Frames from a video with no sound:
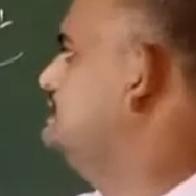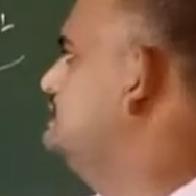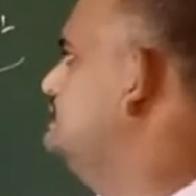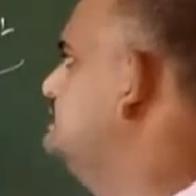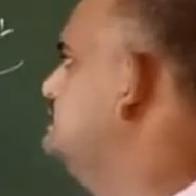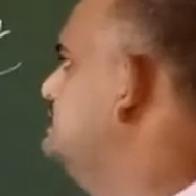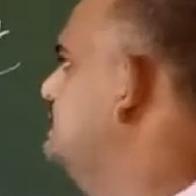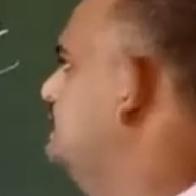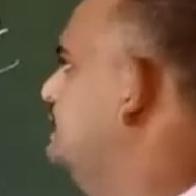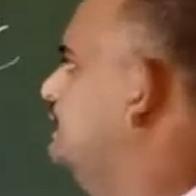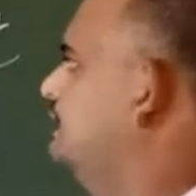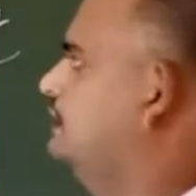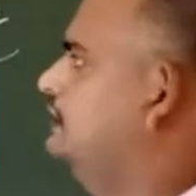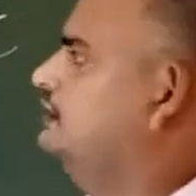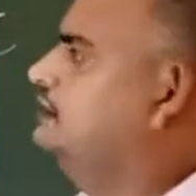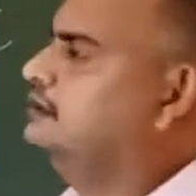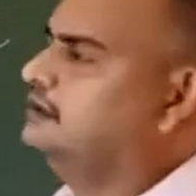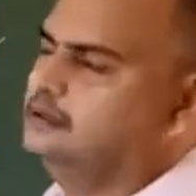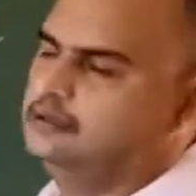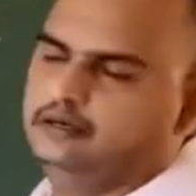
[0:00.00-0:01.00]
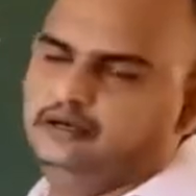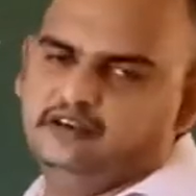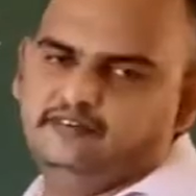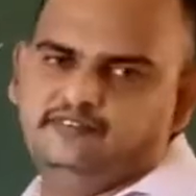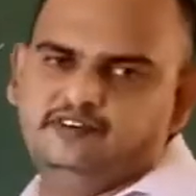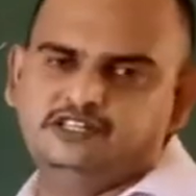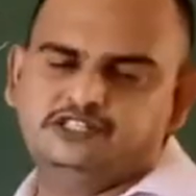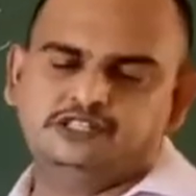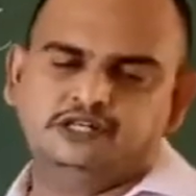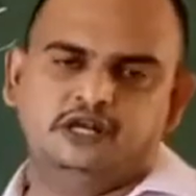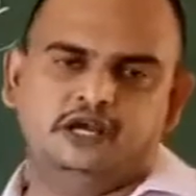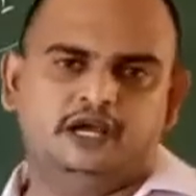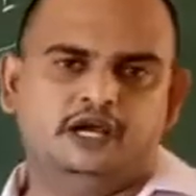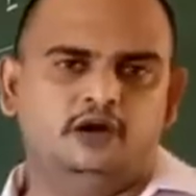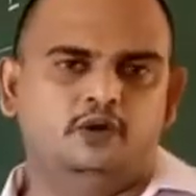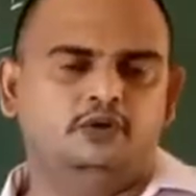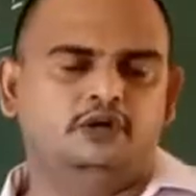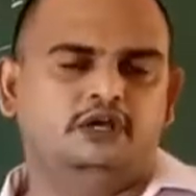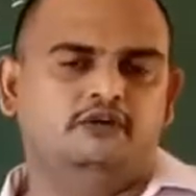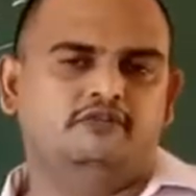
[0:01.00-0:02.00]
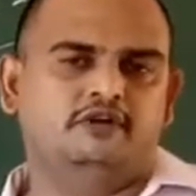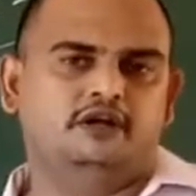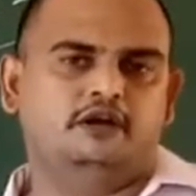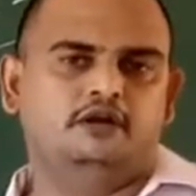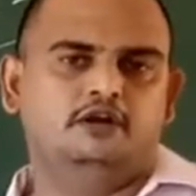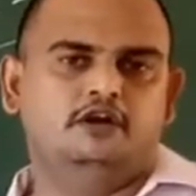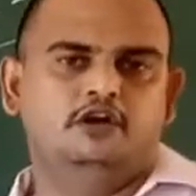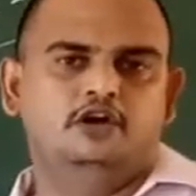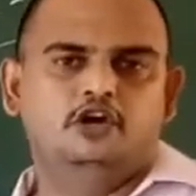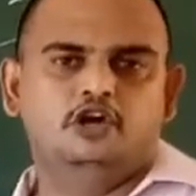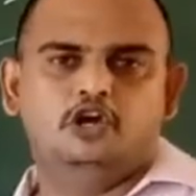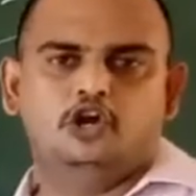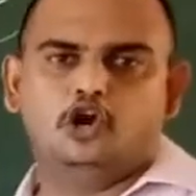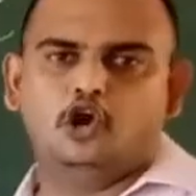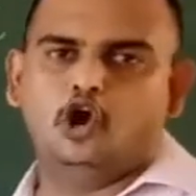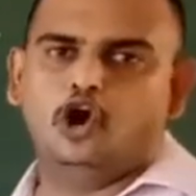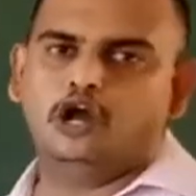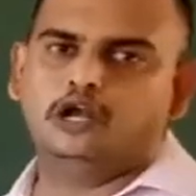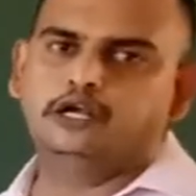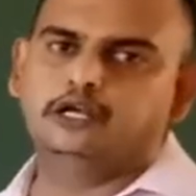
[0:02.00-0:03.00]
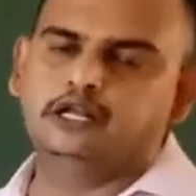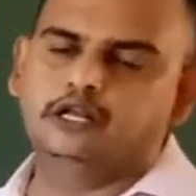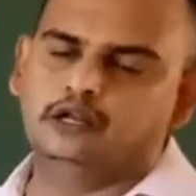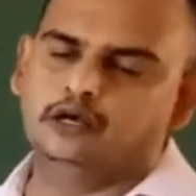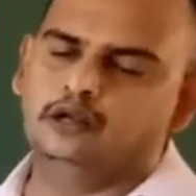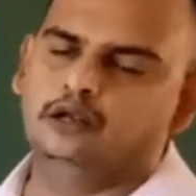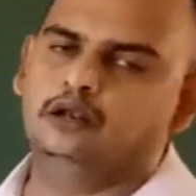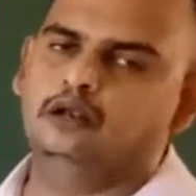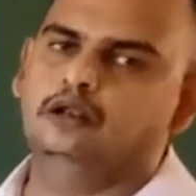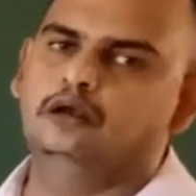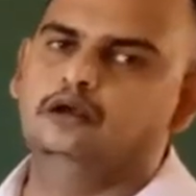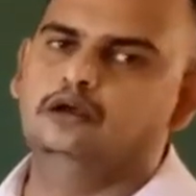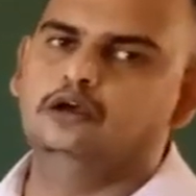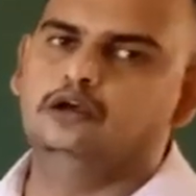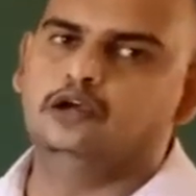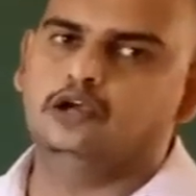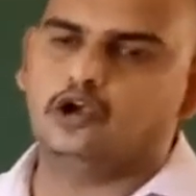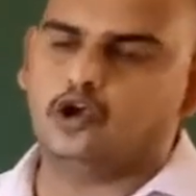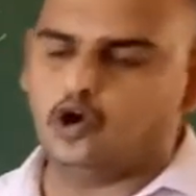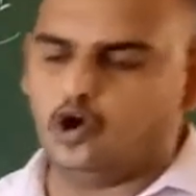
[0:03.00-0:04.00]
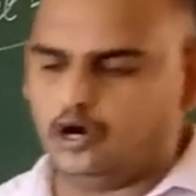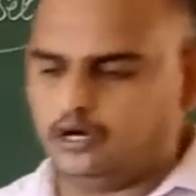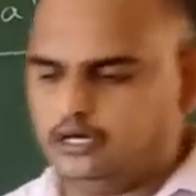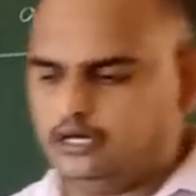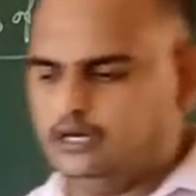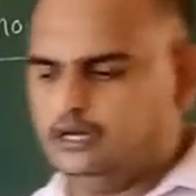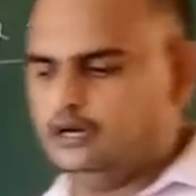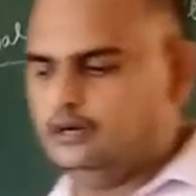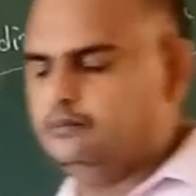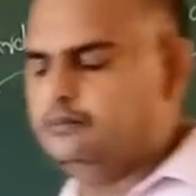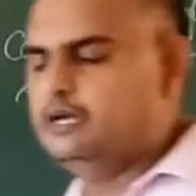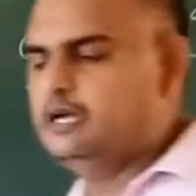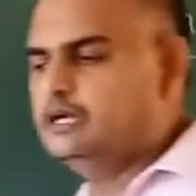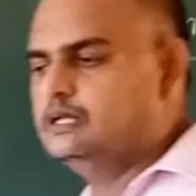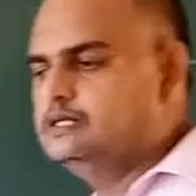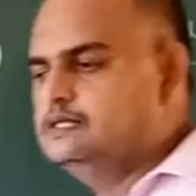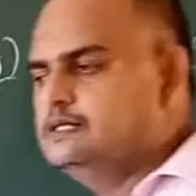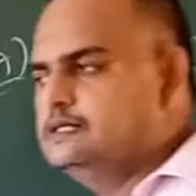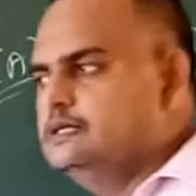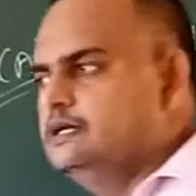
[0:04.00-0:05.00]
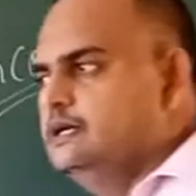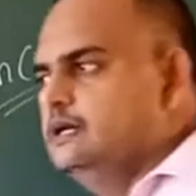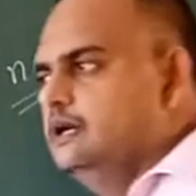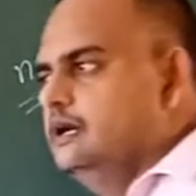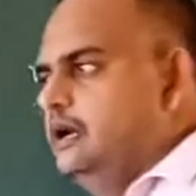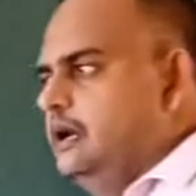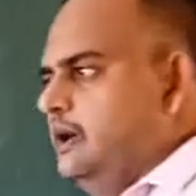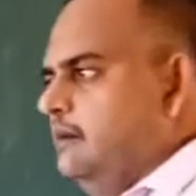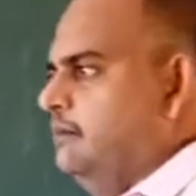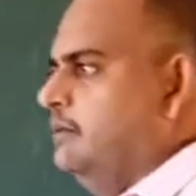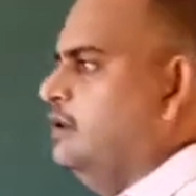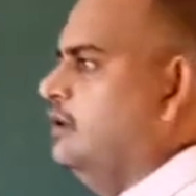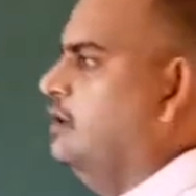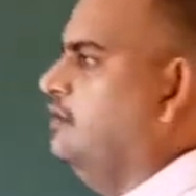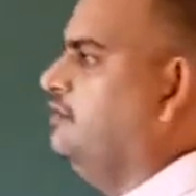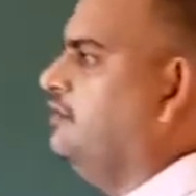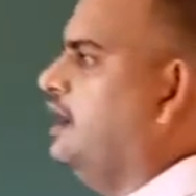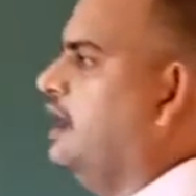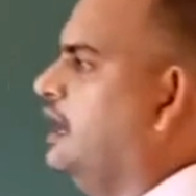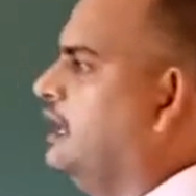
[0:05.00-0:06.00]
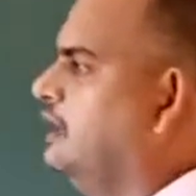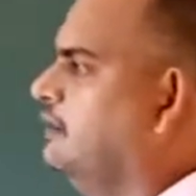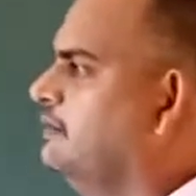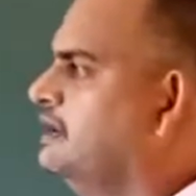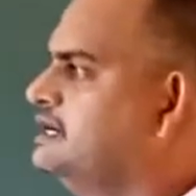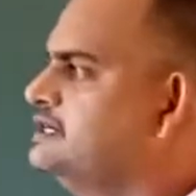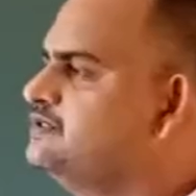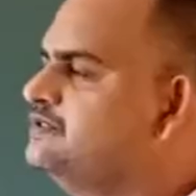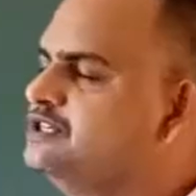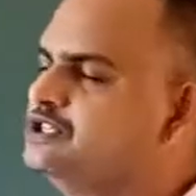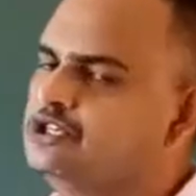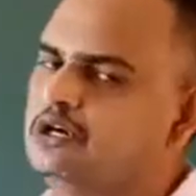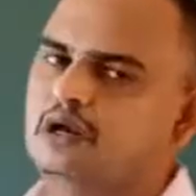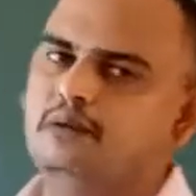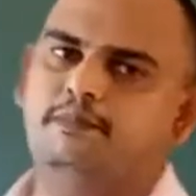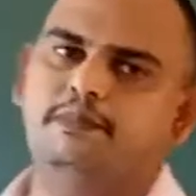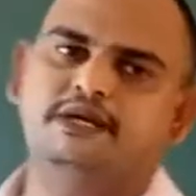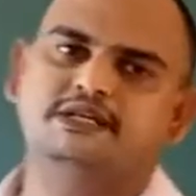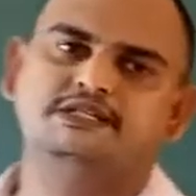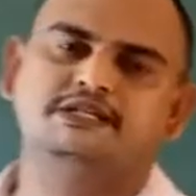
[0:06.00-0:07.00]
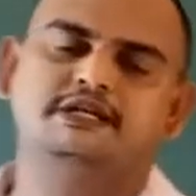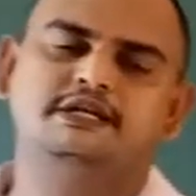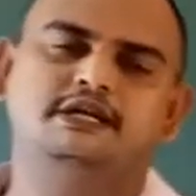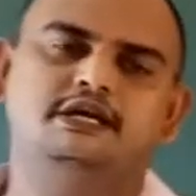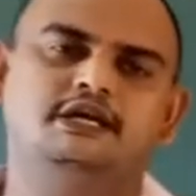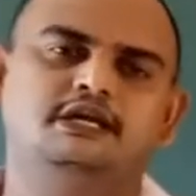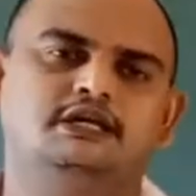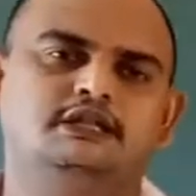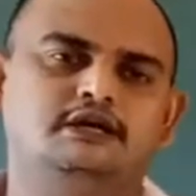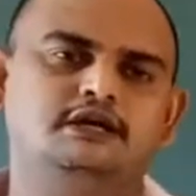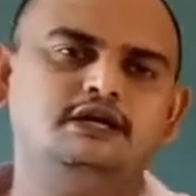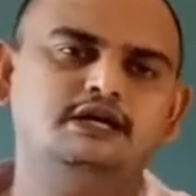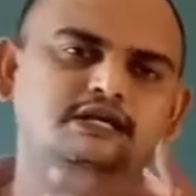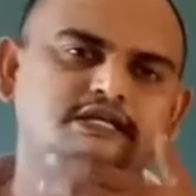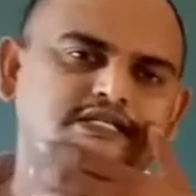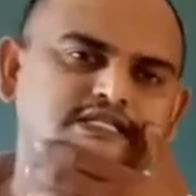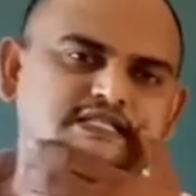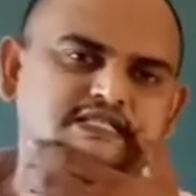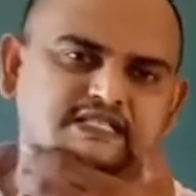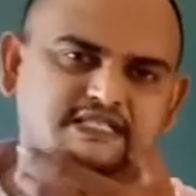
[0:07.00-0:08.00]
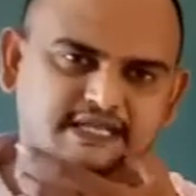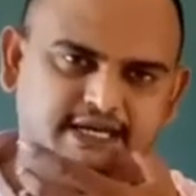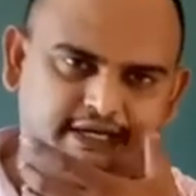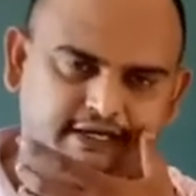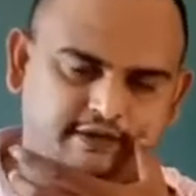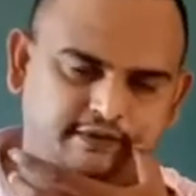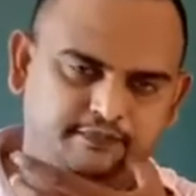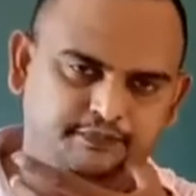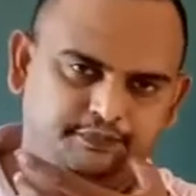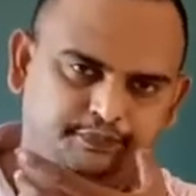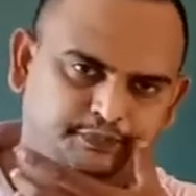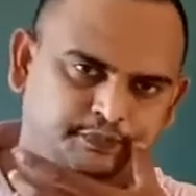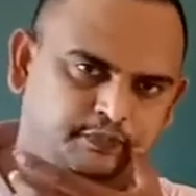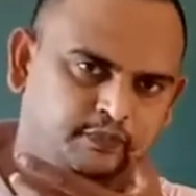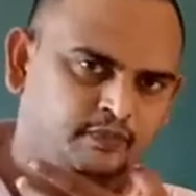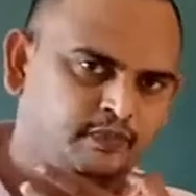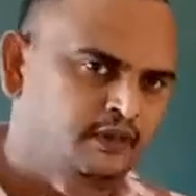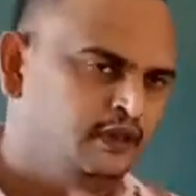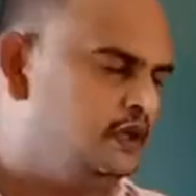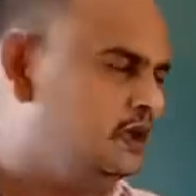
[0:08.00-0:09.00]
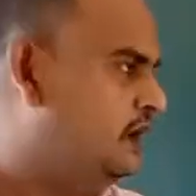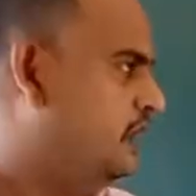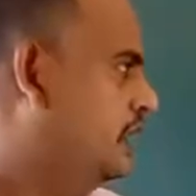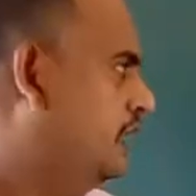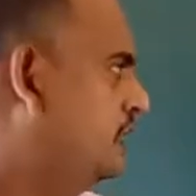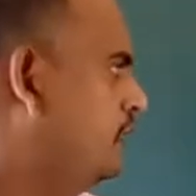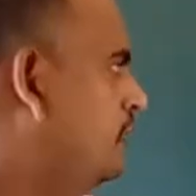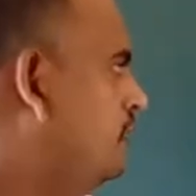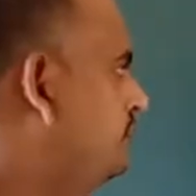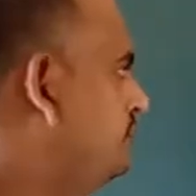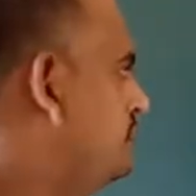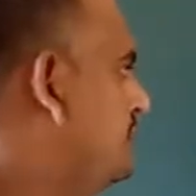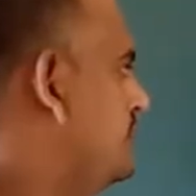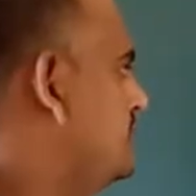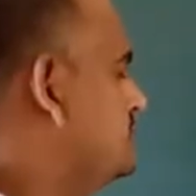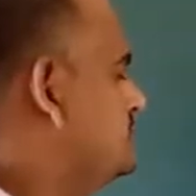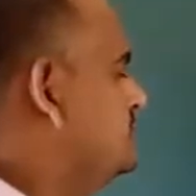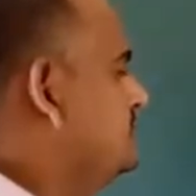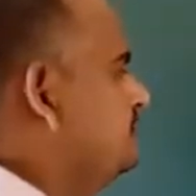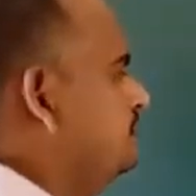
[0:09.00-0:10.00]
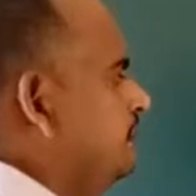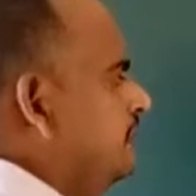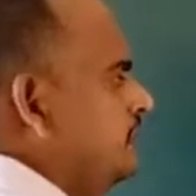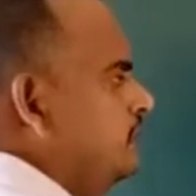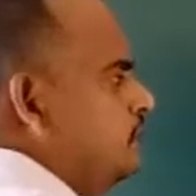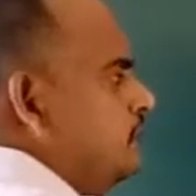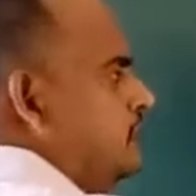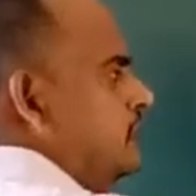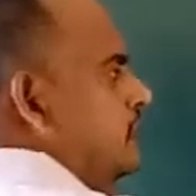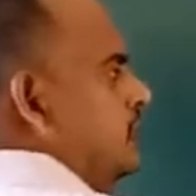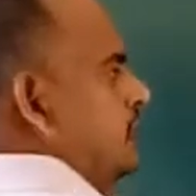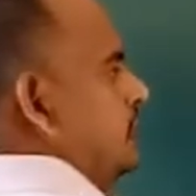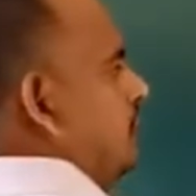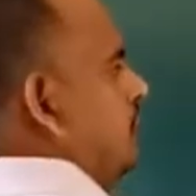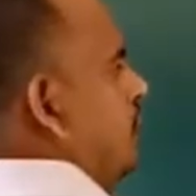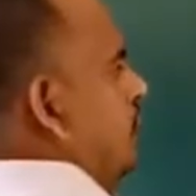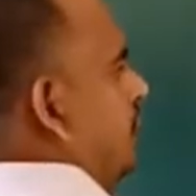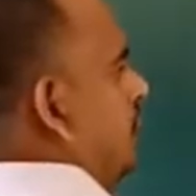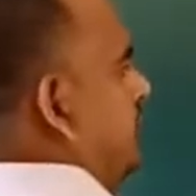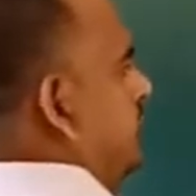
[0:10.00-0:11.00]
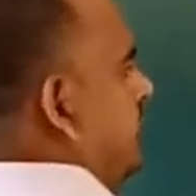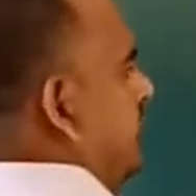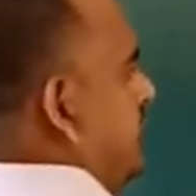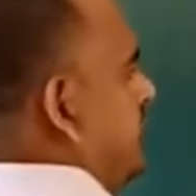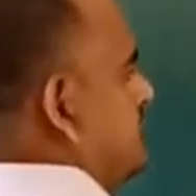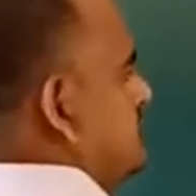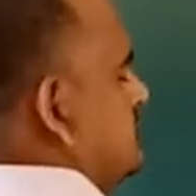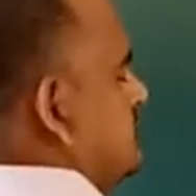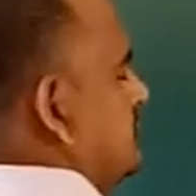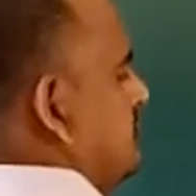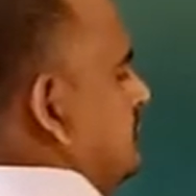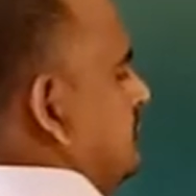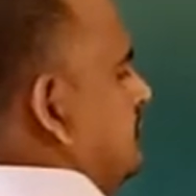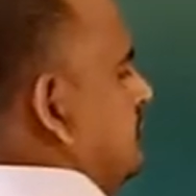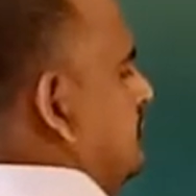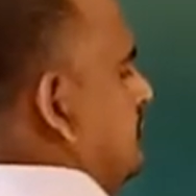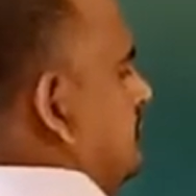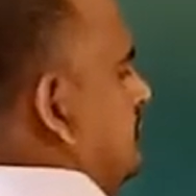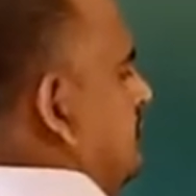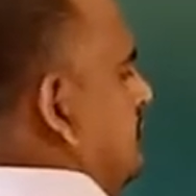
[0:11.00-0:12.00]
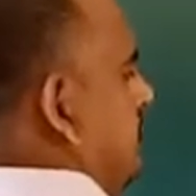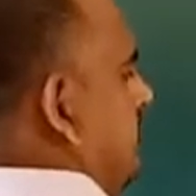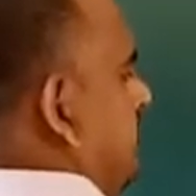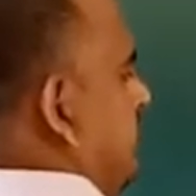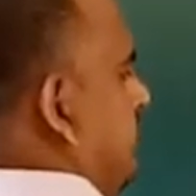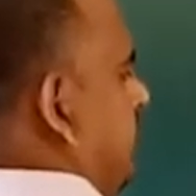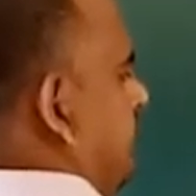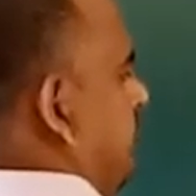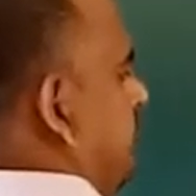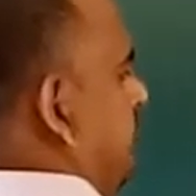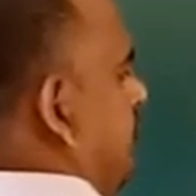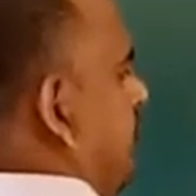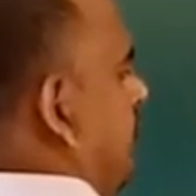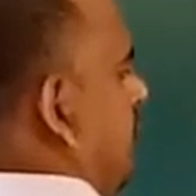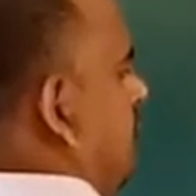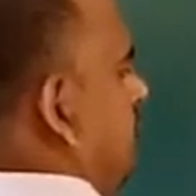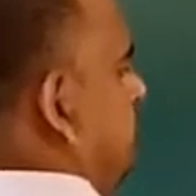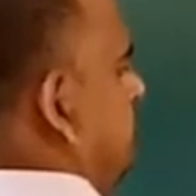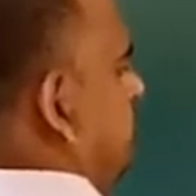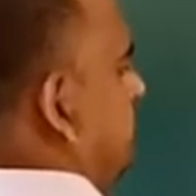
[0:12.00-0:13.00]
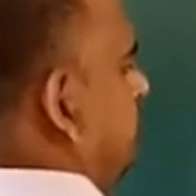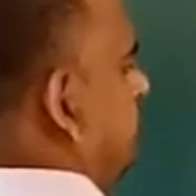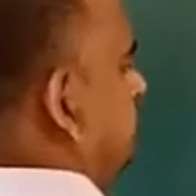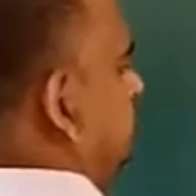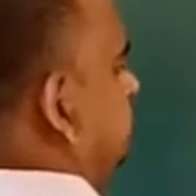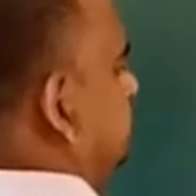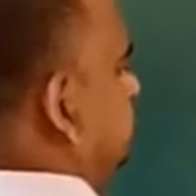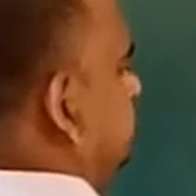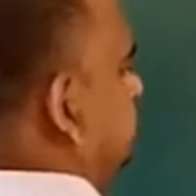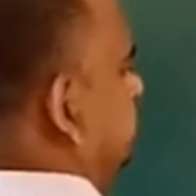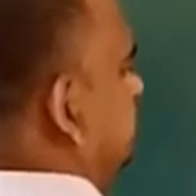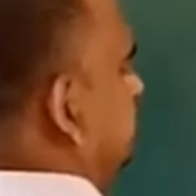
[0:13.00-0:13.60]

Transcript: This is the definition I have given. Cardinal. Cardinal means number of elements which are presenting in the set. N of A, simply we can call it as number of